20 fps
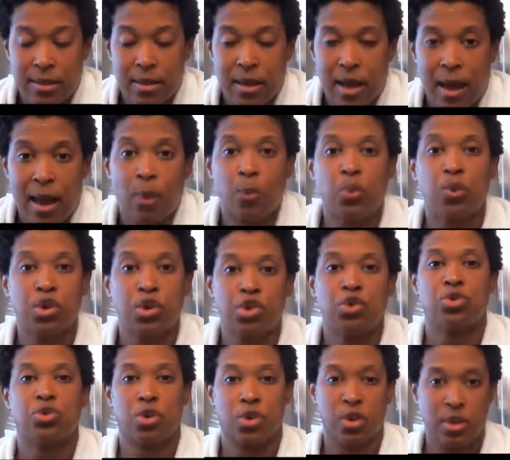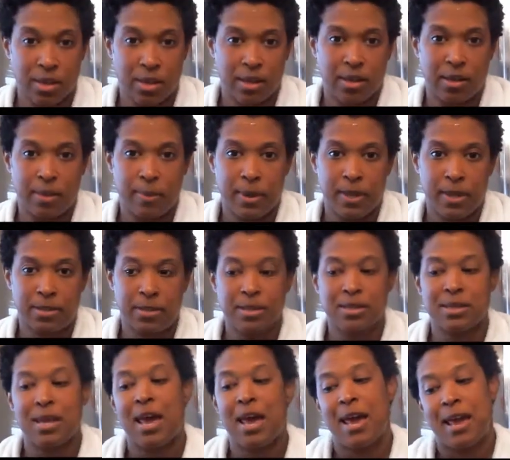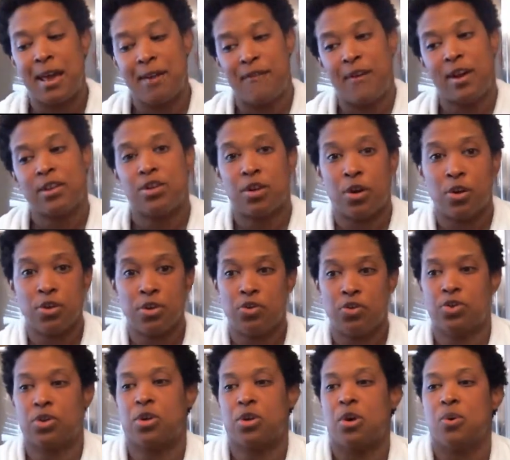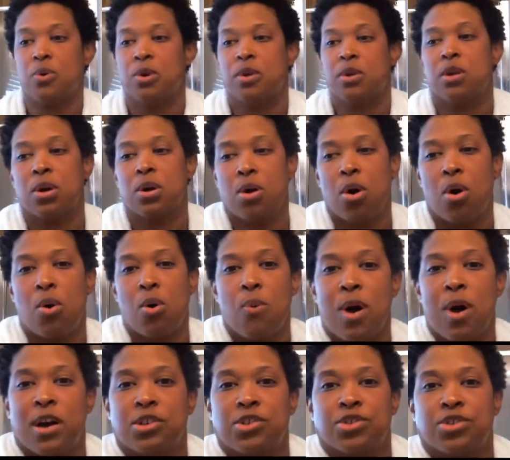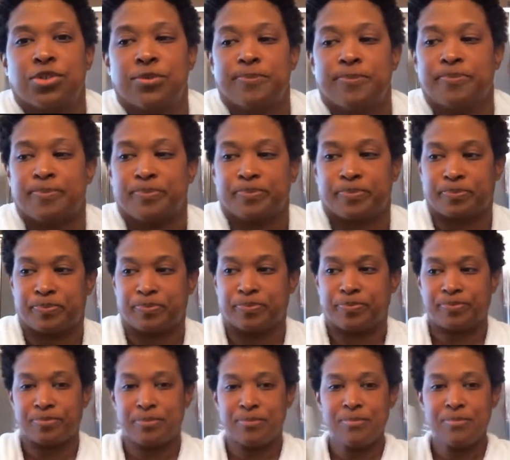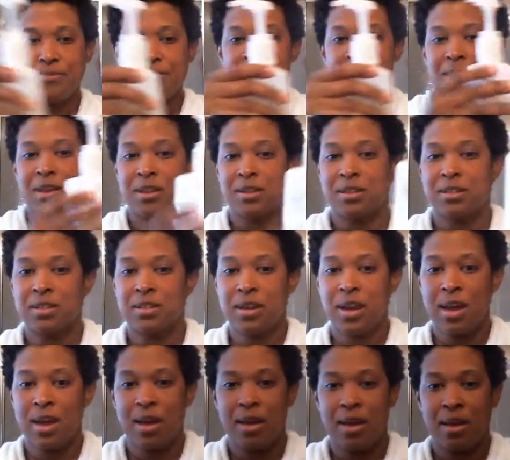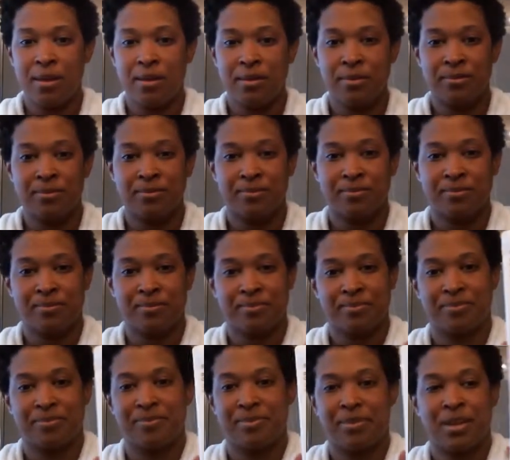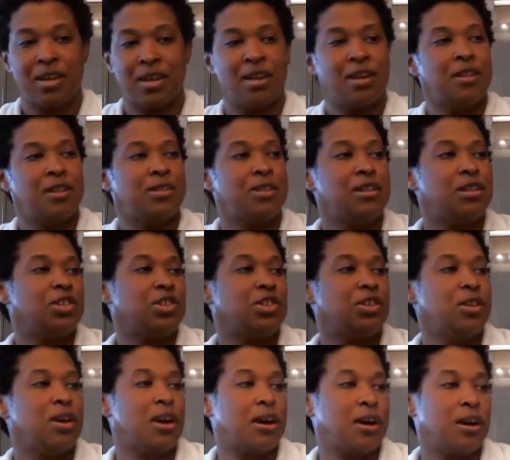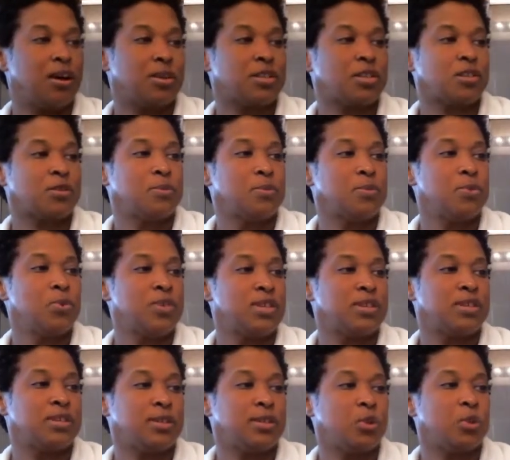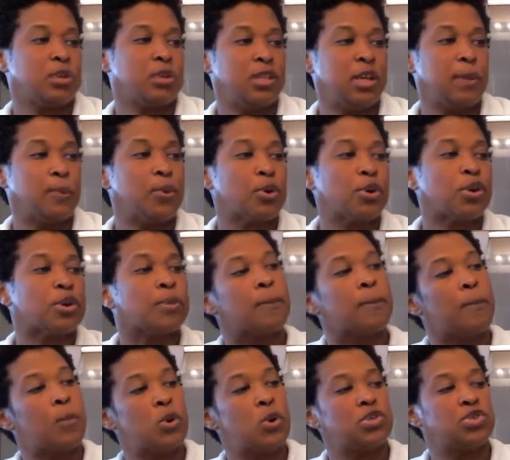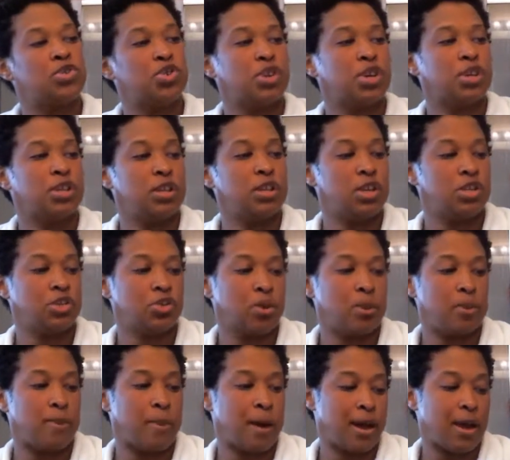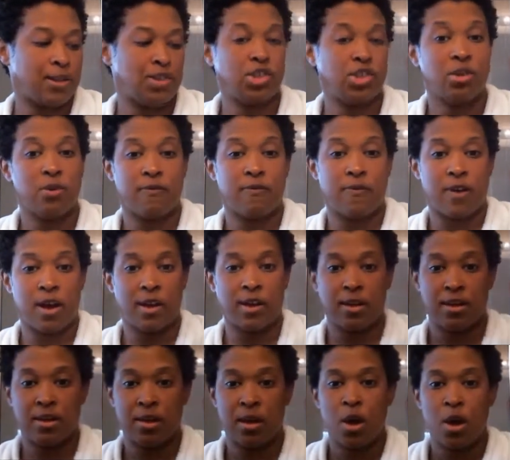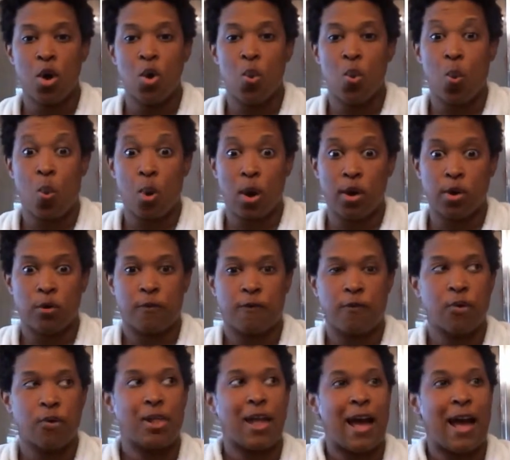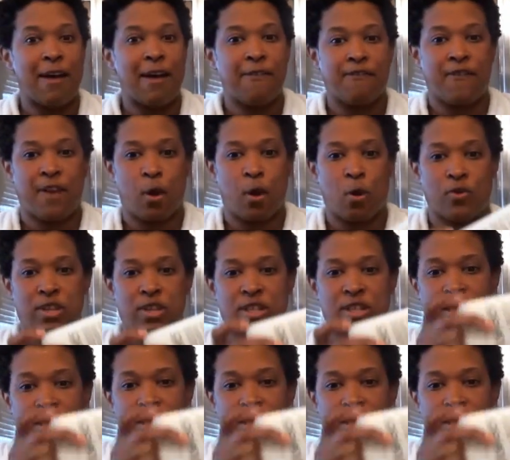I would use on a daily basis. If I don't use the coconut co-wash, ta-da! The Smoothest Silk Deeper Moisture Conditioner by Giovanni. Wonderful. I found this. I